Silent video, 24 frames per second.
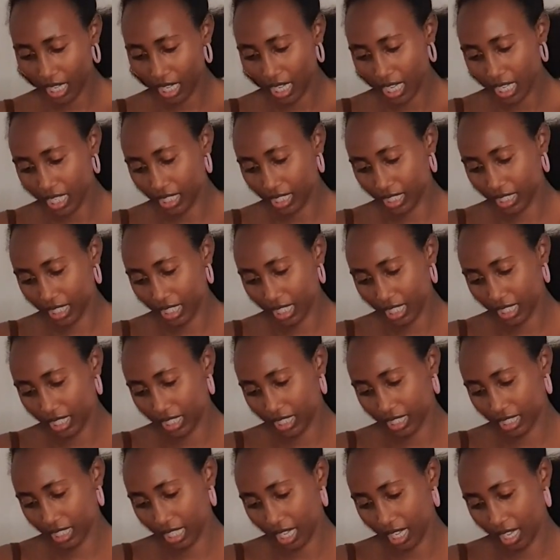is this
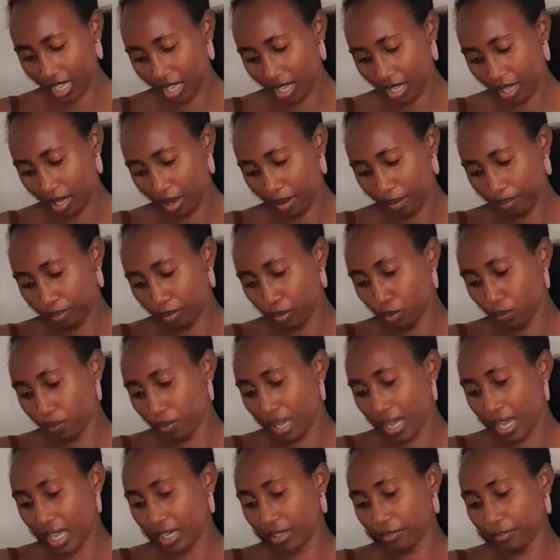blue
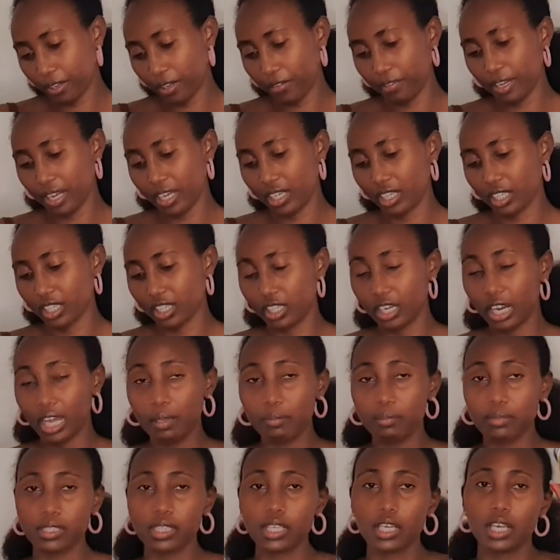band 500
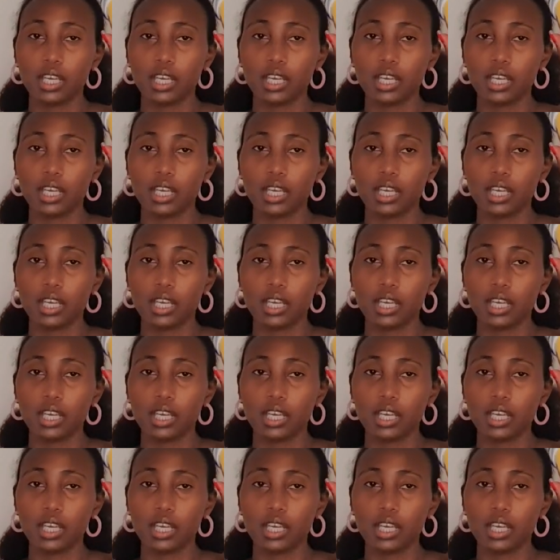grams.